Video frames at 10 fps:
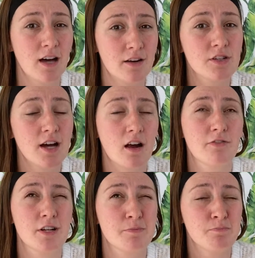a lot of
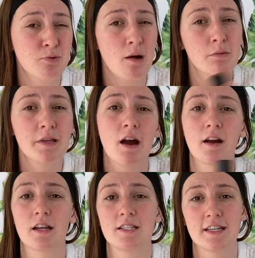photographers probably
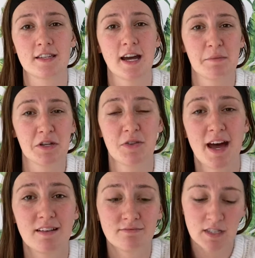aren't going to take the time to do
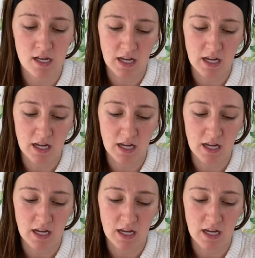that